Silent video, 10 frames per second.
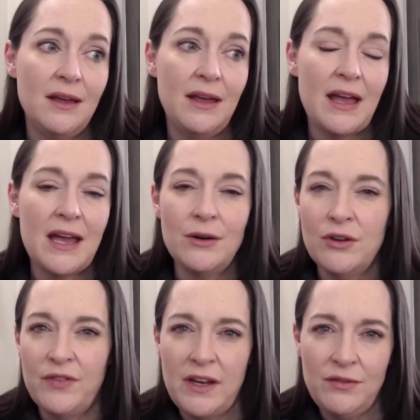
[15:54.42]
I don't know
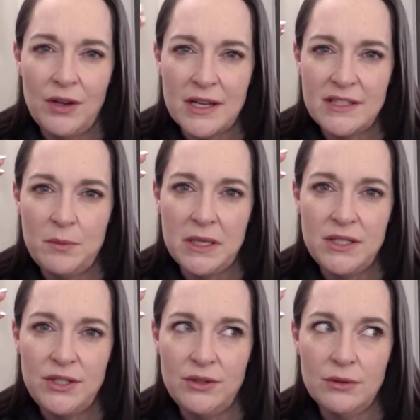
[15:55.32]
if any of you guys have been
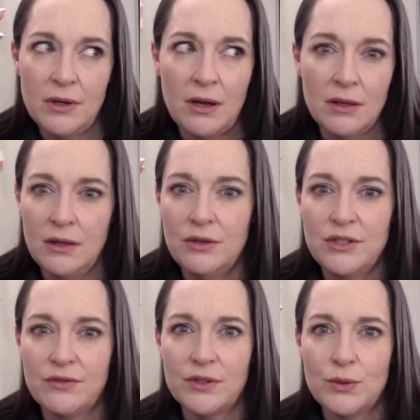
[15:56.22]
to
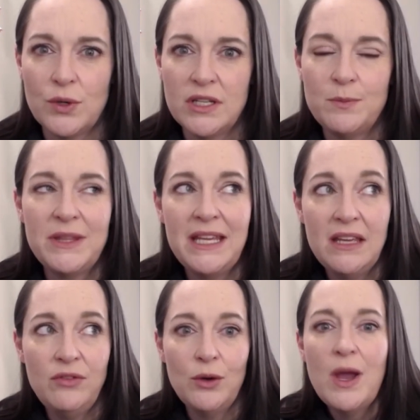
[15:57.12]
all-inclusive resorts, but
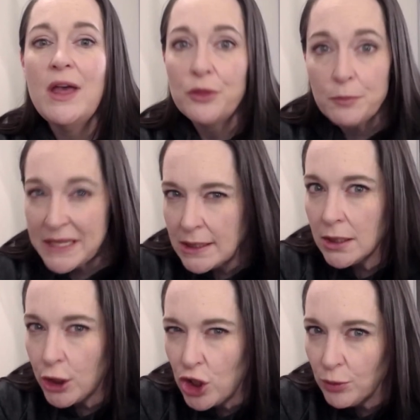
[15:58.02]
they're
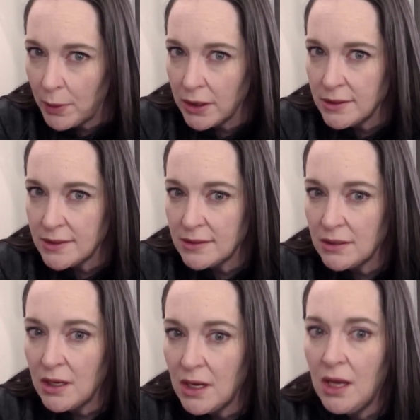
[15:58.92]
basically coupons
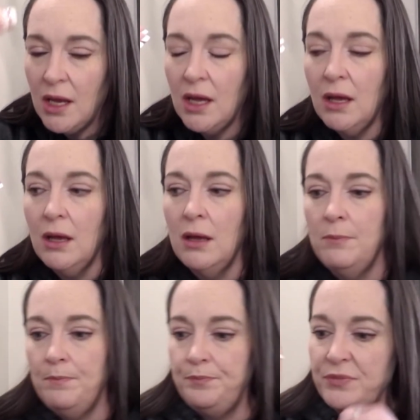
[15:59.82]

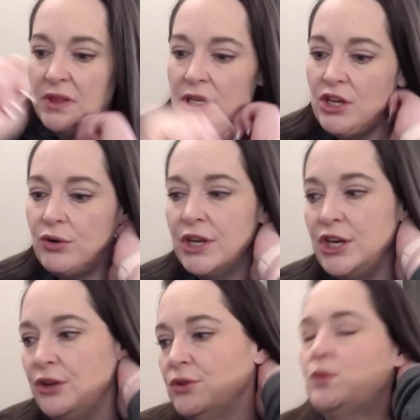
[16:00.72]
that you can
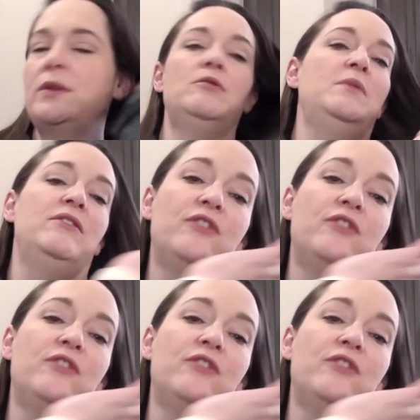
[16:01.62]
use, whether it be for